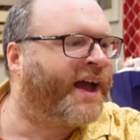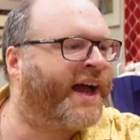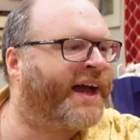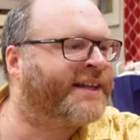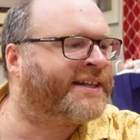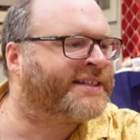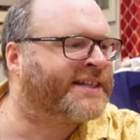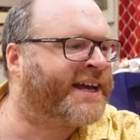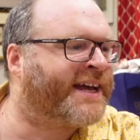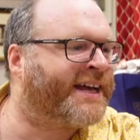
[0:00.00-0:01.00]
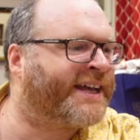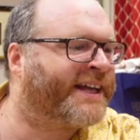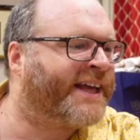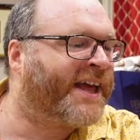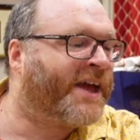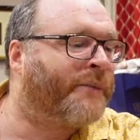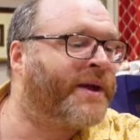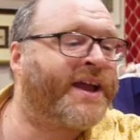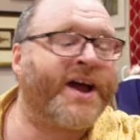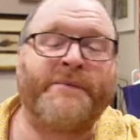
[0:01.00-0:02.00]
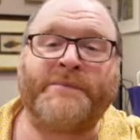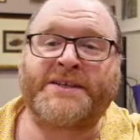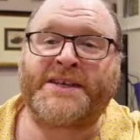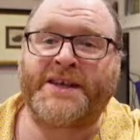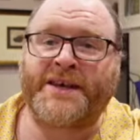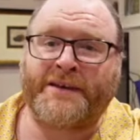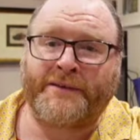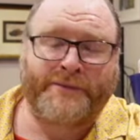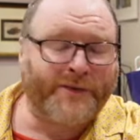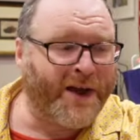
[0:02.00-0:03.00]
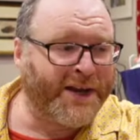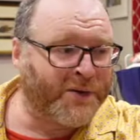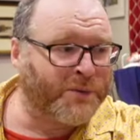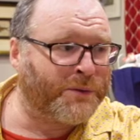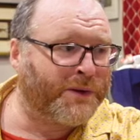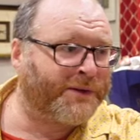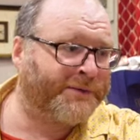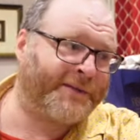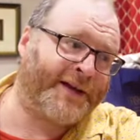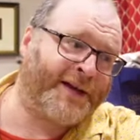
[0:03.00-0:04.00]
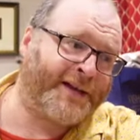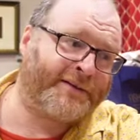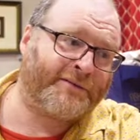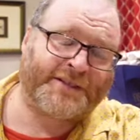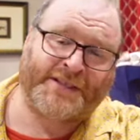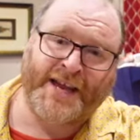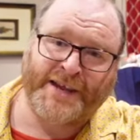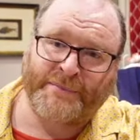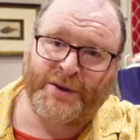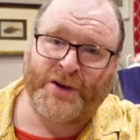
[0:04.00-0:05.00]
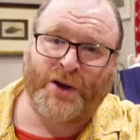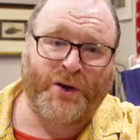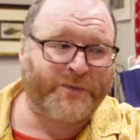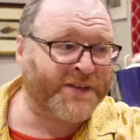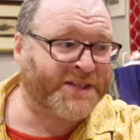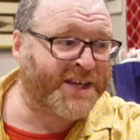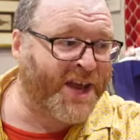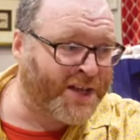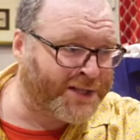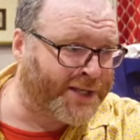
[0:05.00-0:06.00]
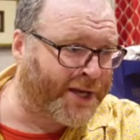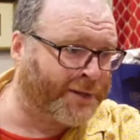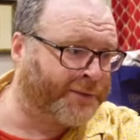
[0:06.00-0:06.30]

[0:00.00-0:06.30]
and we come to the final statement of the Scherzo.